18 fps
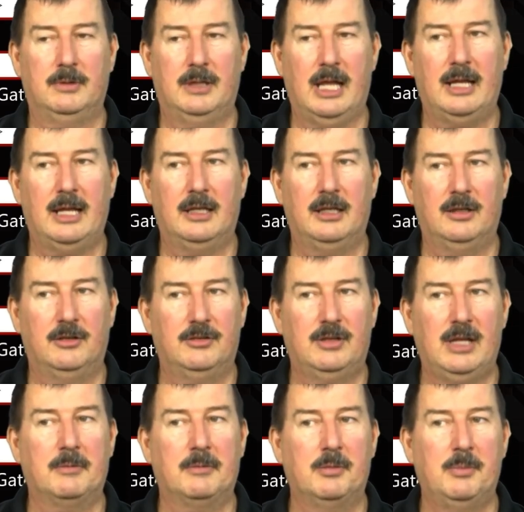that
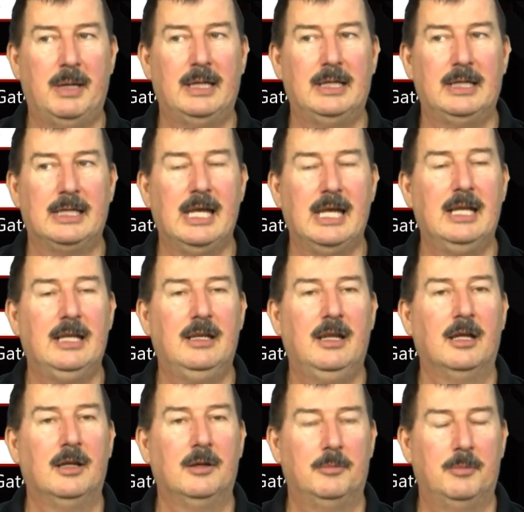same command again.
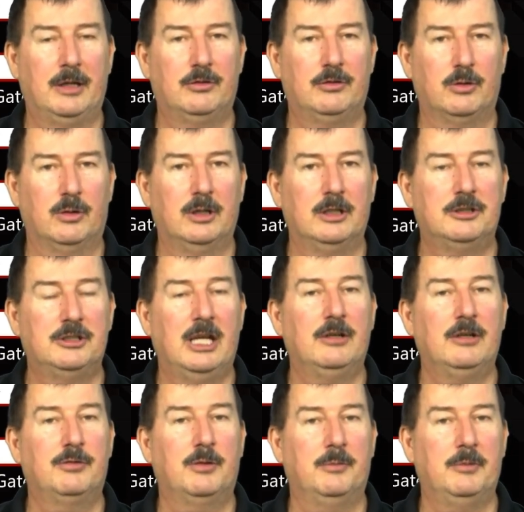Make sure it
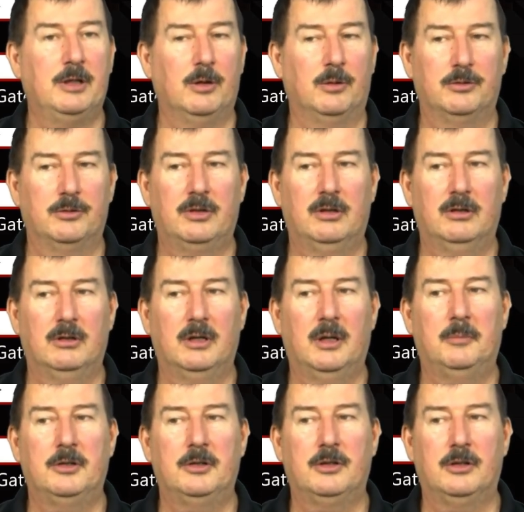changed from the old serial
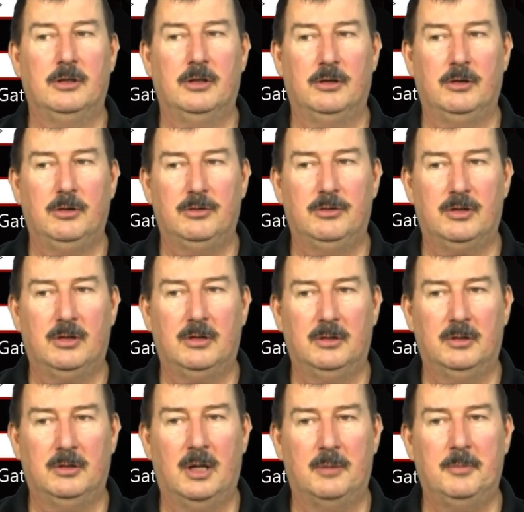number to the new
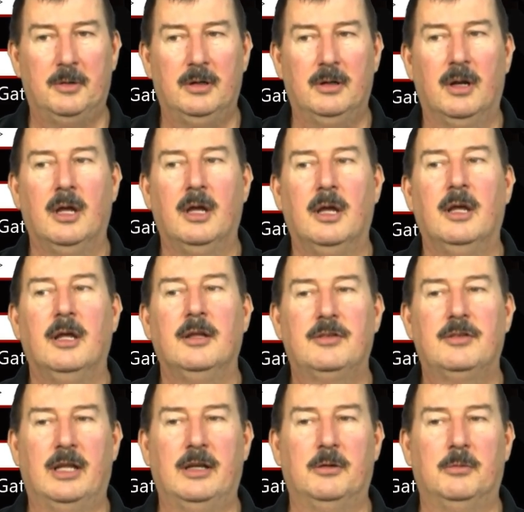serial number.
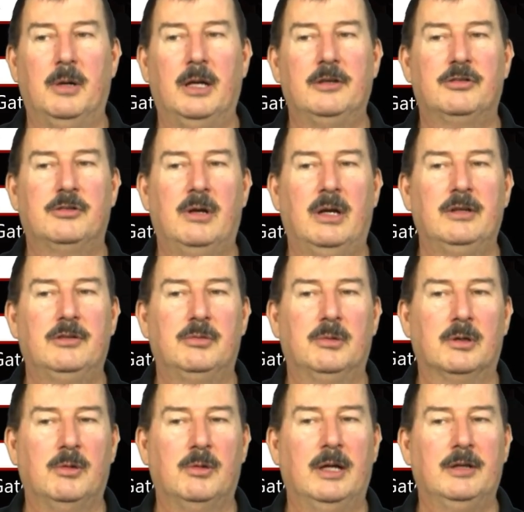Send a registration
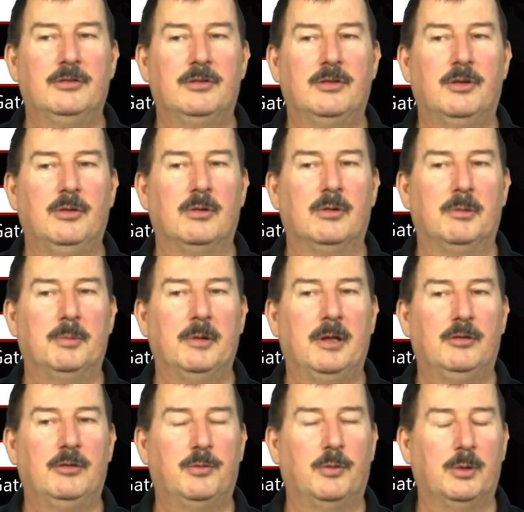request to the
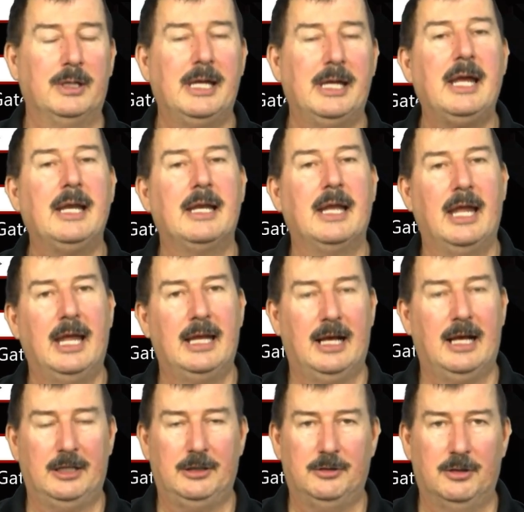replace FortiGate. Hey,
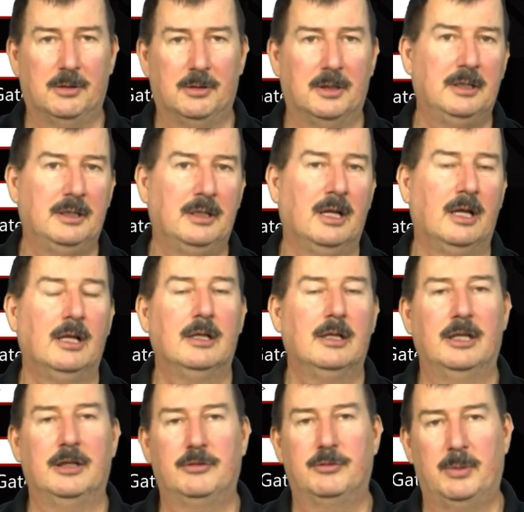how you doing?
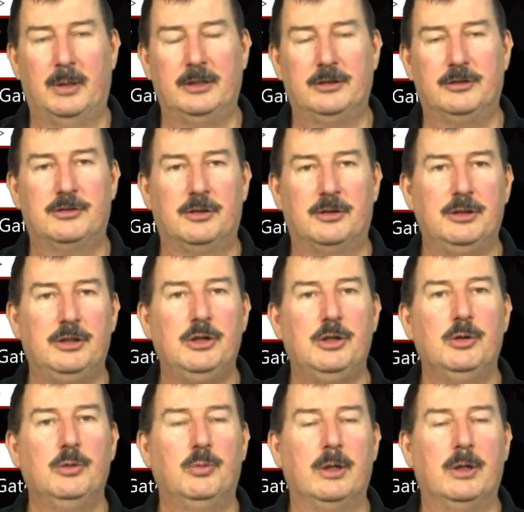Let's register
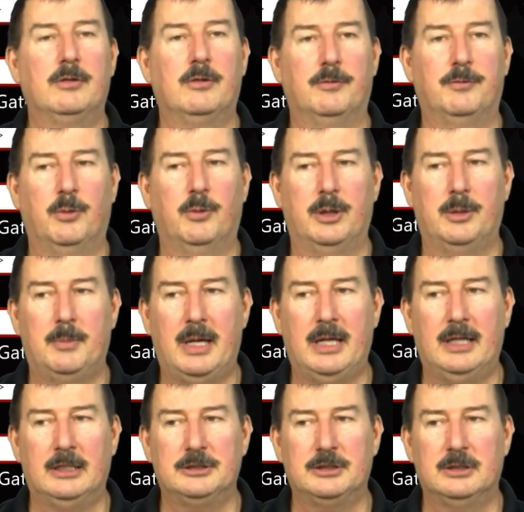you with the
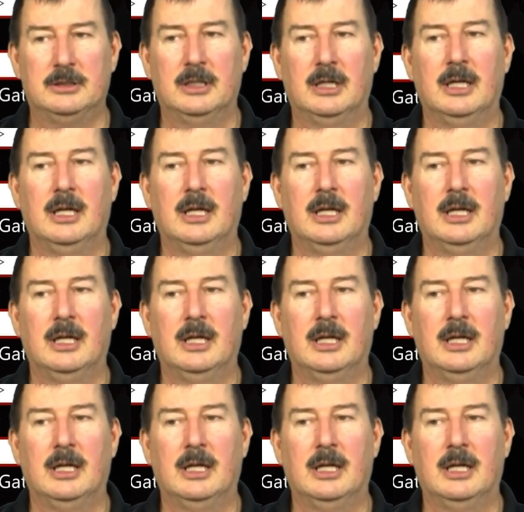FortiManager.